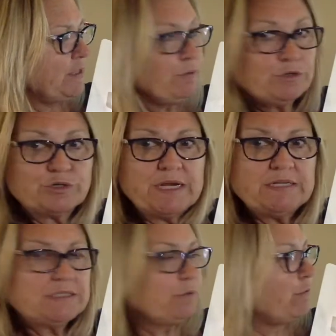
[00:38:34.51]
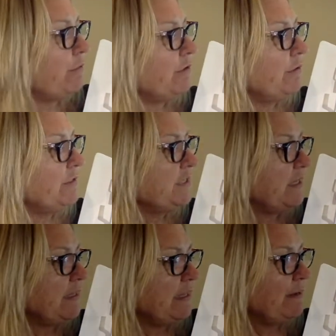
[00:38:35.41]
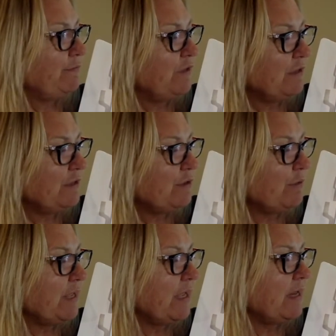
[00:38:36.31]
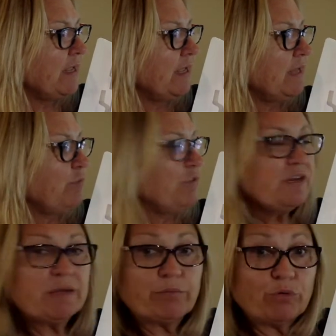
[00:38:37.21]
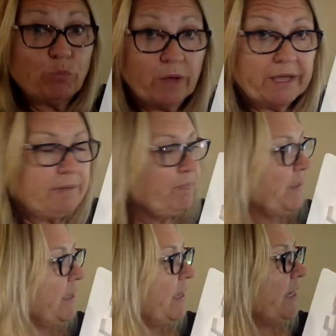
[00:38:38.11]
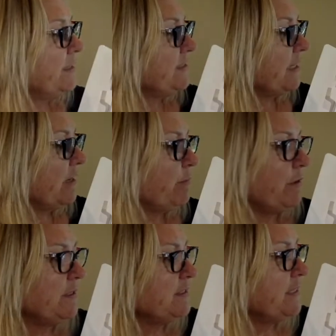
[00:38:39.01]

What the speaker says: you trace the quarter note, and then they fill in the note head with the number 1. And the second part is